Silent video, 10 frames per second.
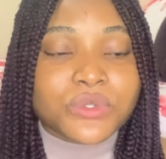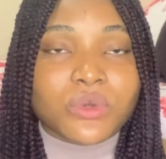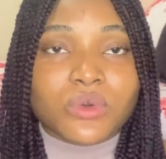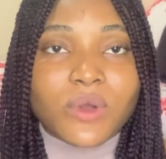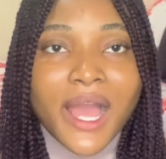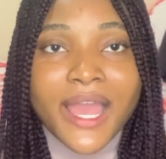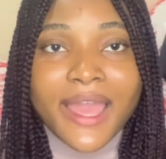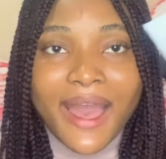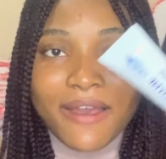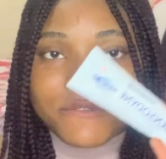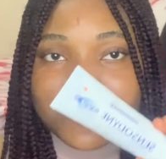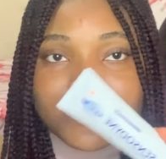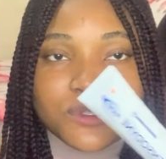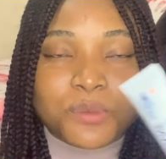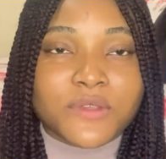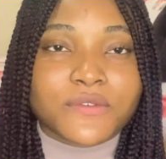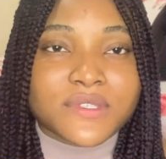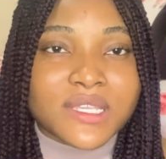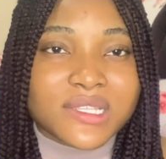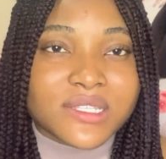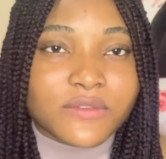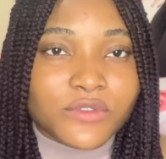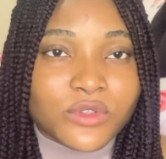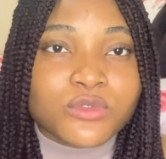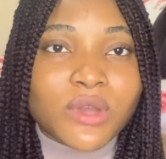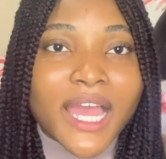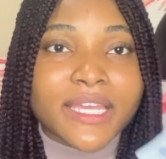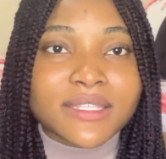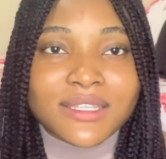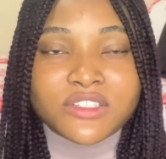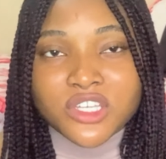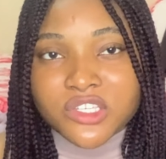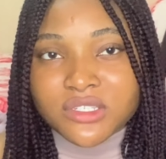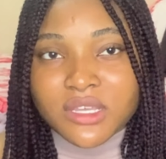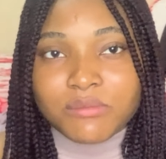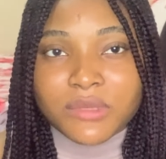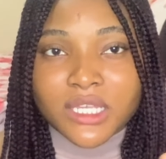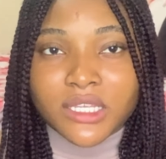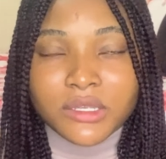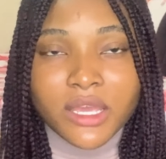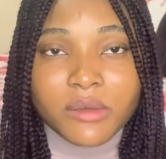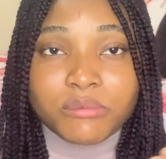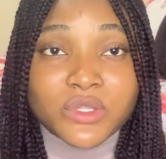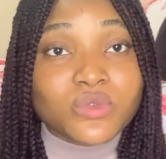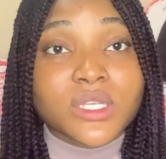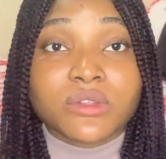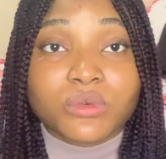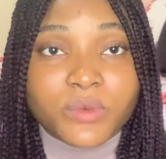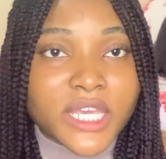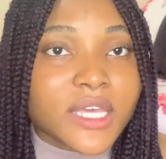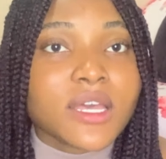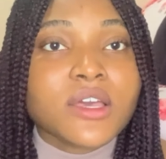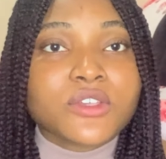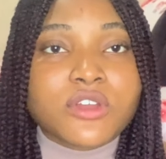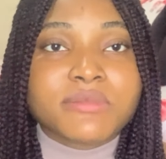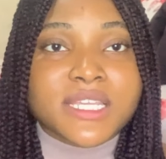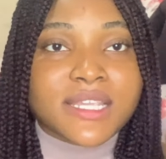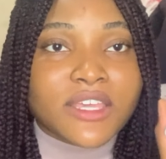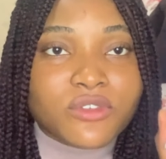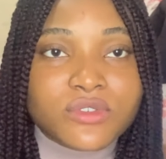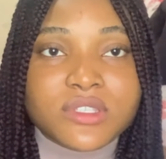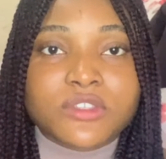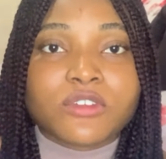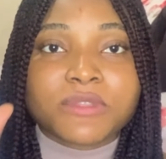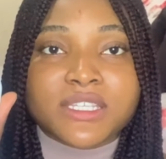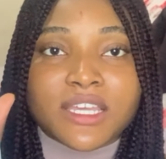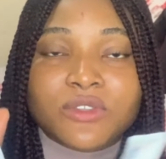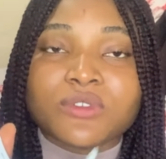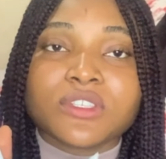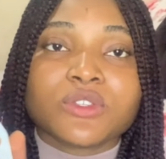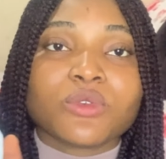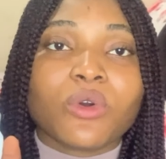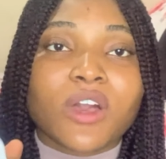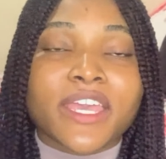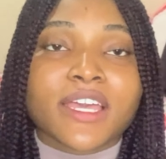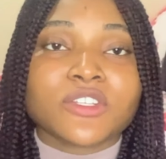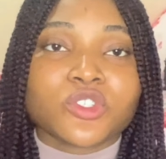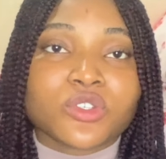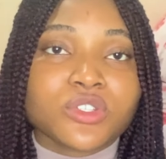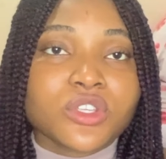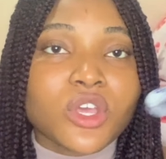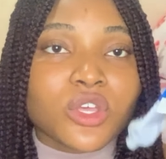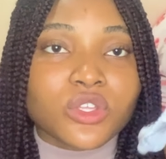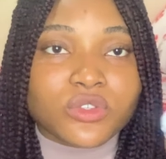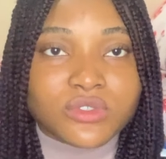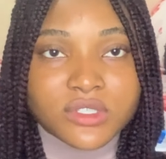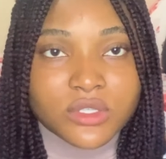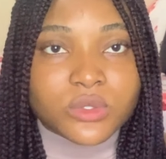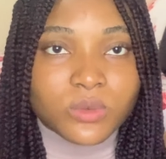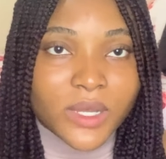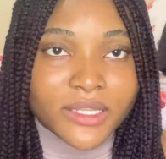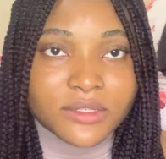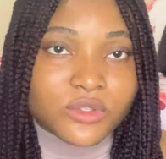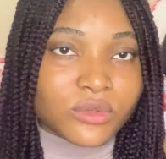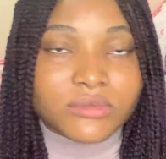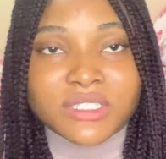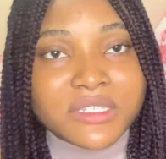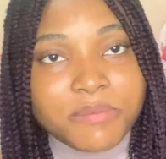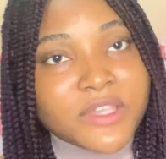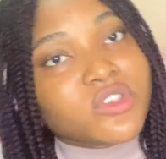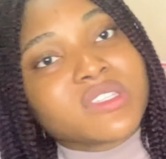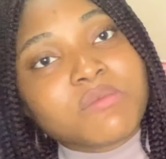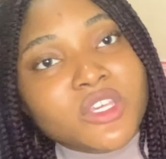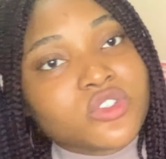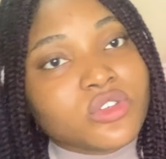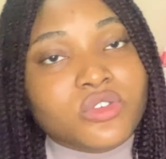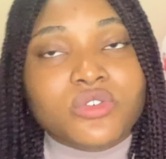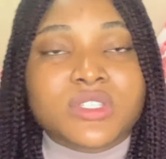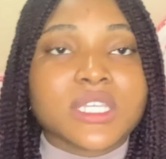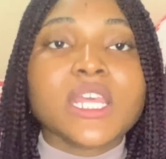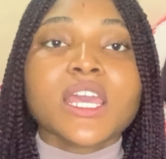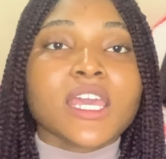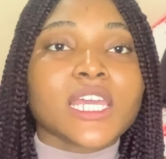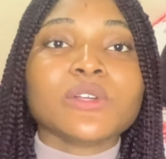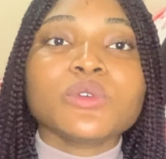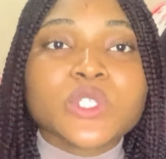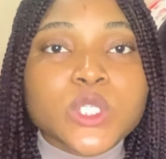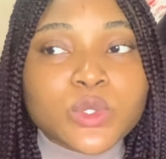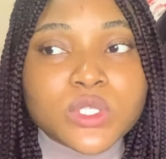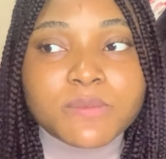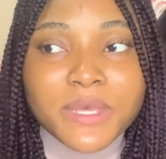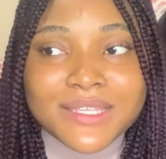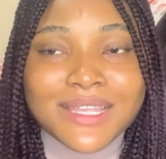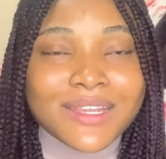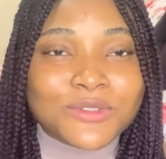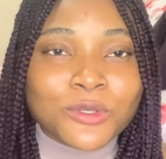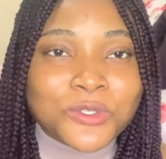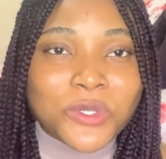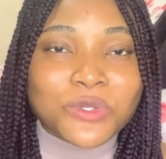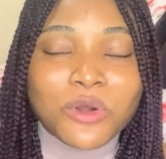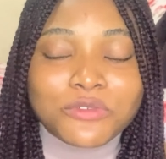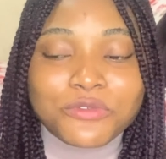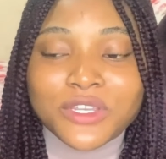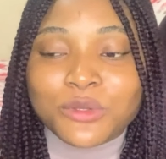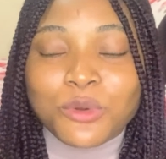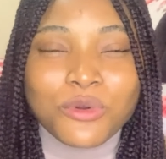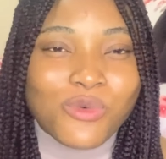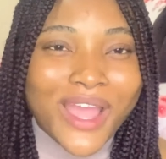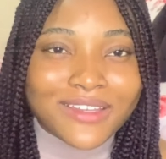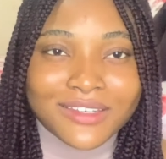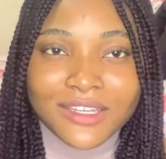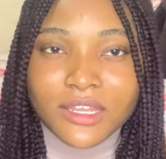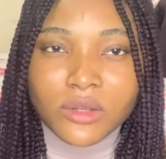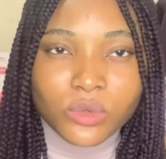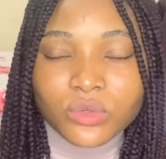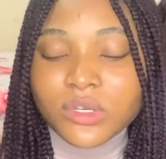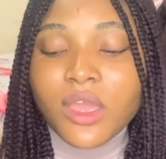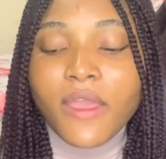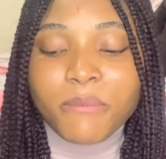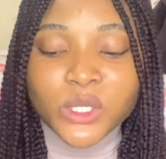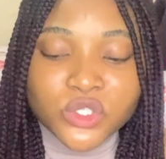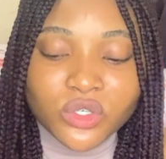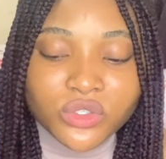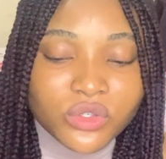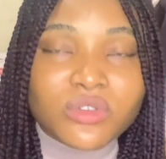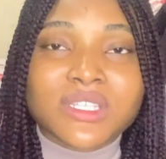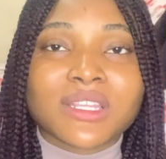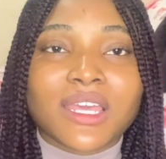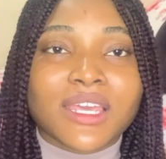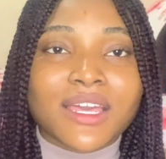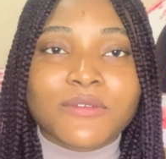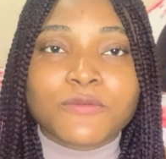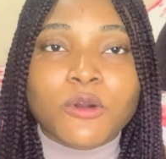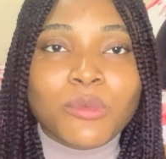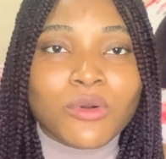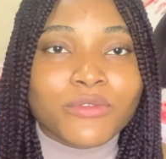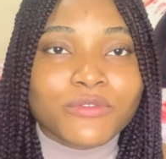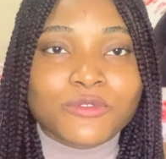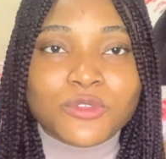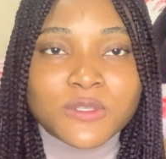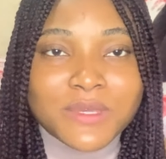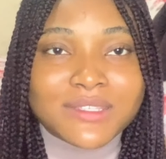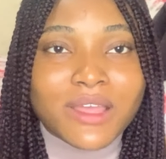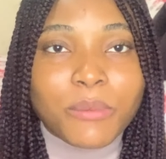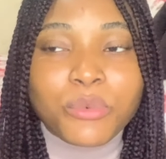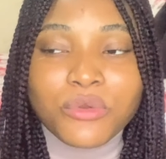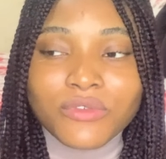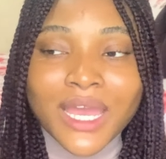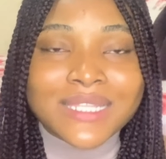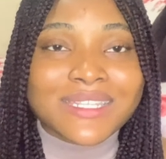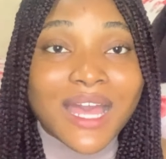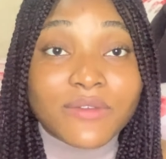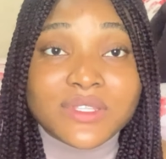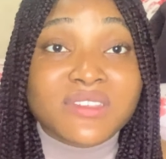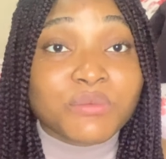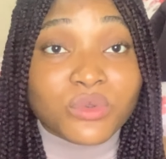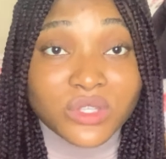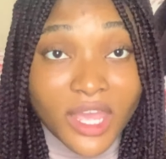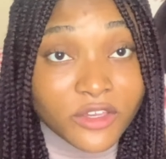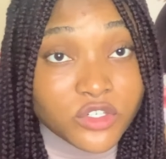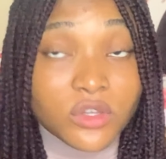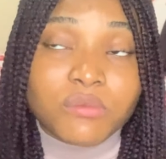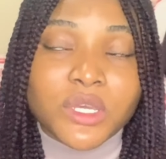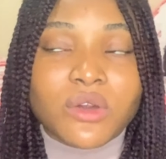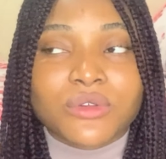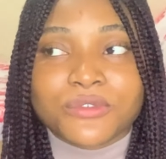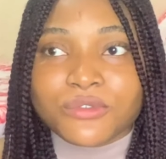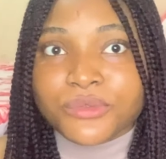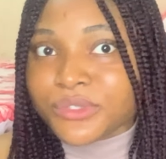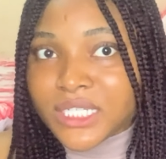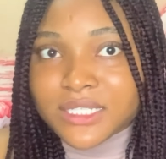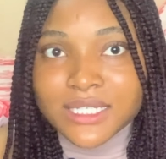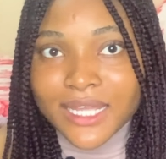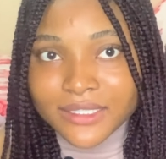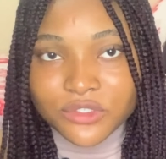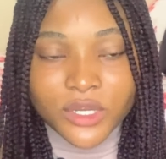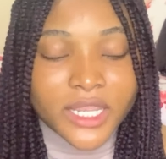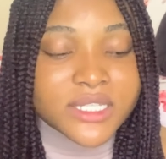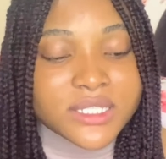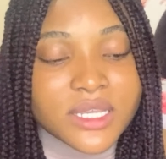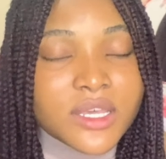So I have this toothpaste for sensitive teeth. So I interchange them between the week. Some days I use this, some days I use this, or I can just use this one. So it depends. Just make sure you're using a good toothpaste that is not just offering or whitening alone. Make sure you're using a form of toothpaste that provides cavity protection, because you need that, right?